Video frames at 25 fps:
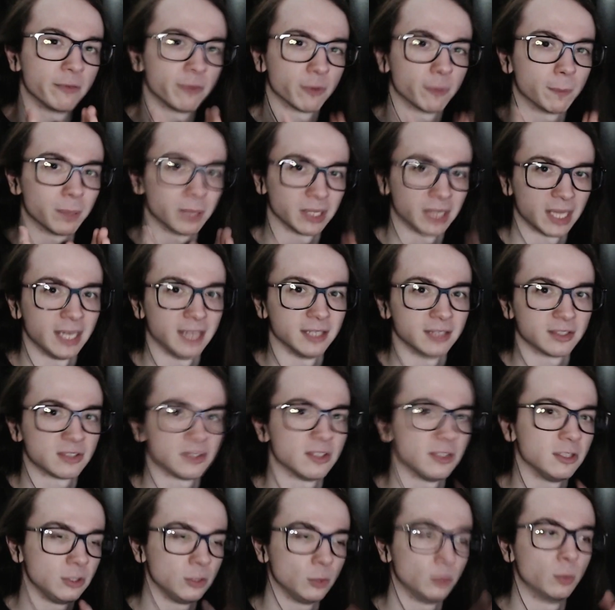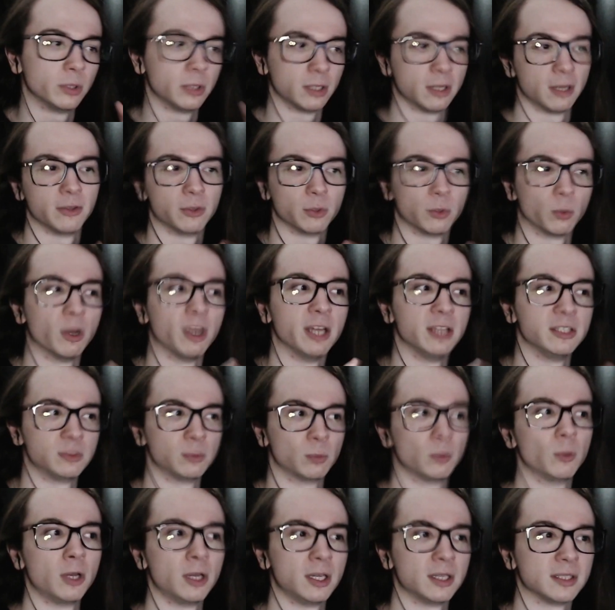for planets that you would otherwise
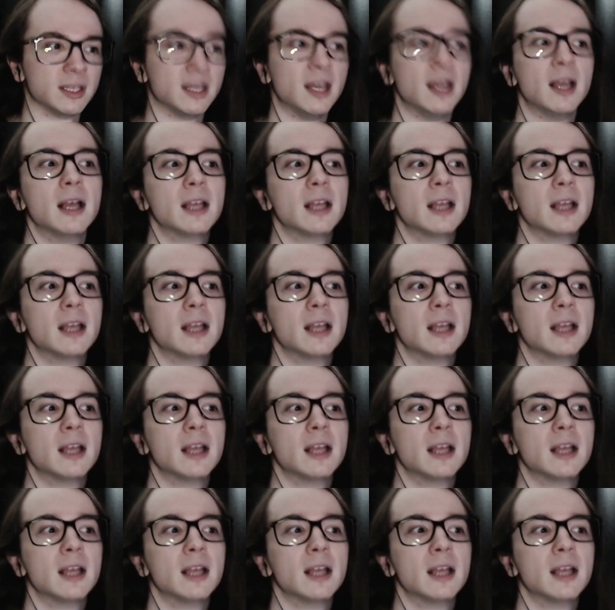want.